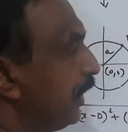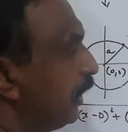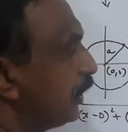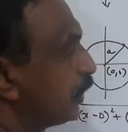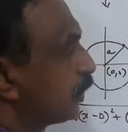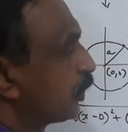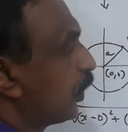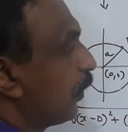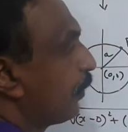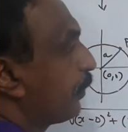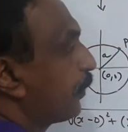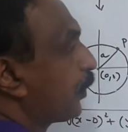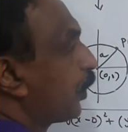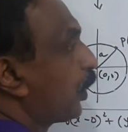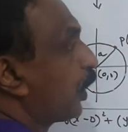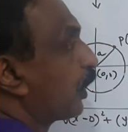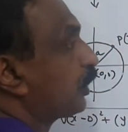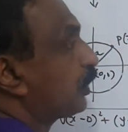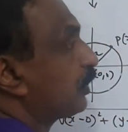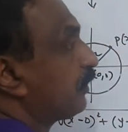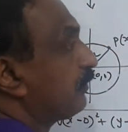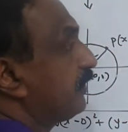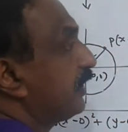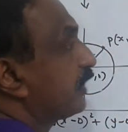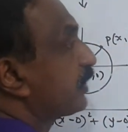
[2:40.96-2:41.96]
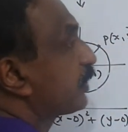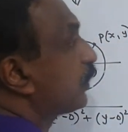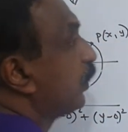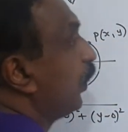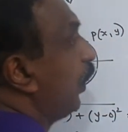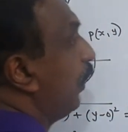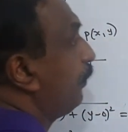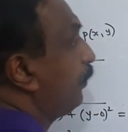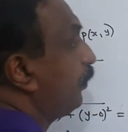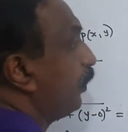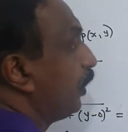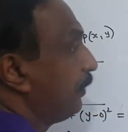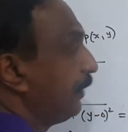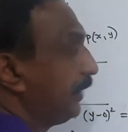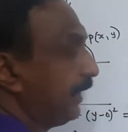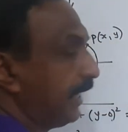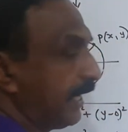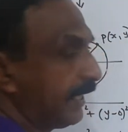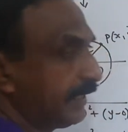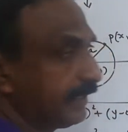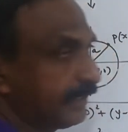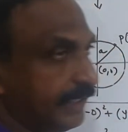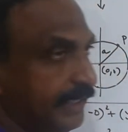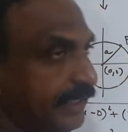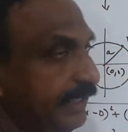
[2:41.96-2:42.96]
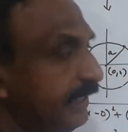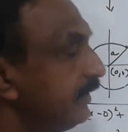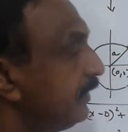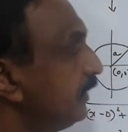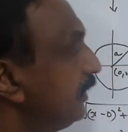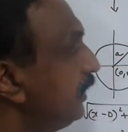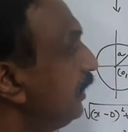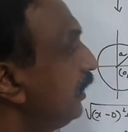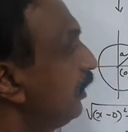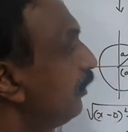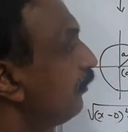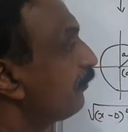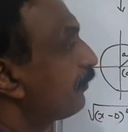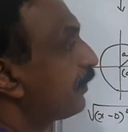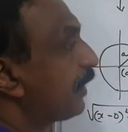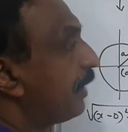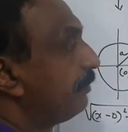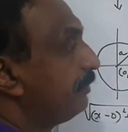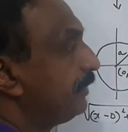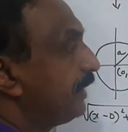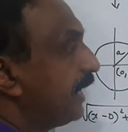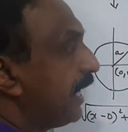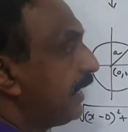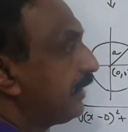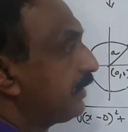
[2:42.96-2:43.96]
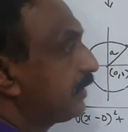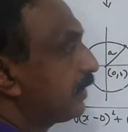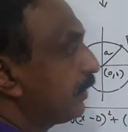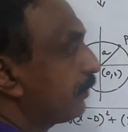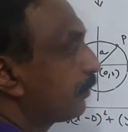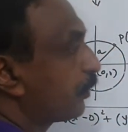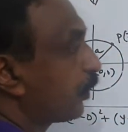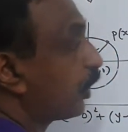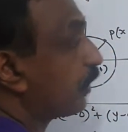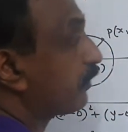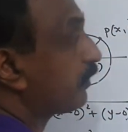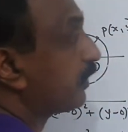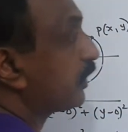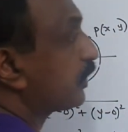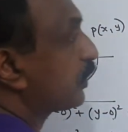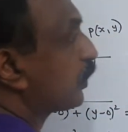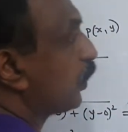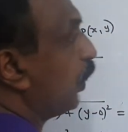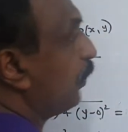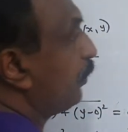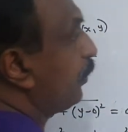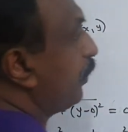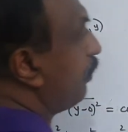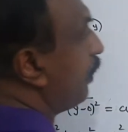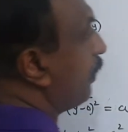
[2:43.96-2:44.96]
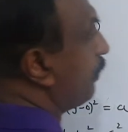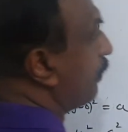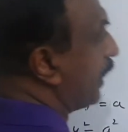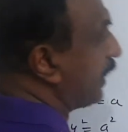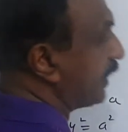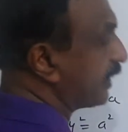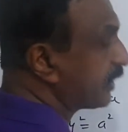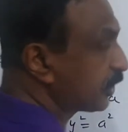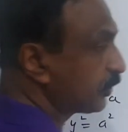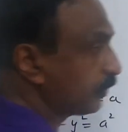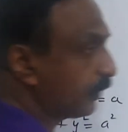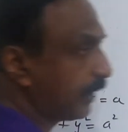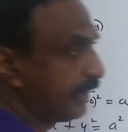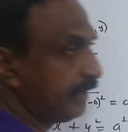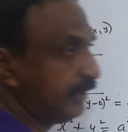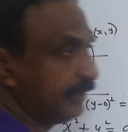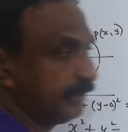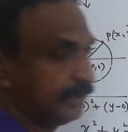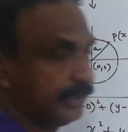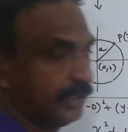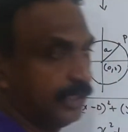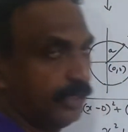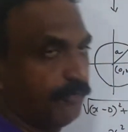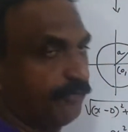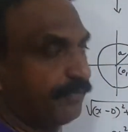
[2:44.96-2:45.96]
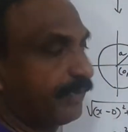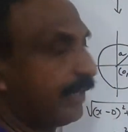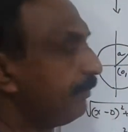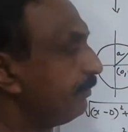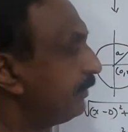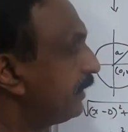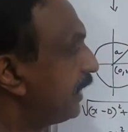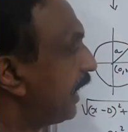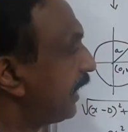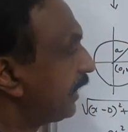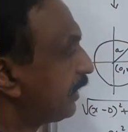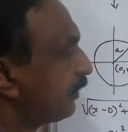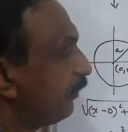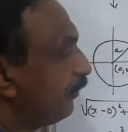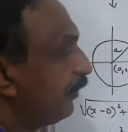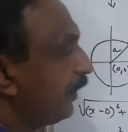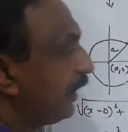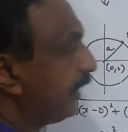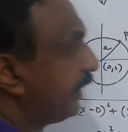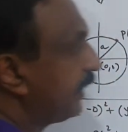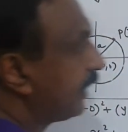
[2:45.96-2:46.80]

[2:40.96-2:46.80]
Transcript: So product of the slope will be 90. From that, product of the slope will be minus 1. From that we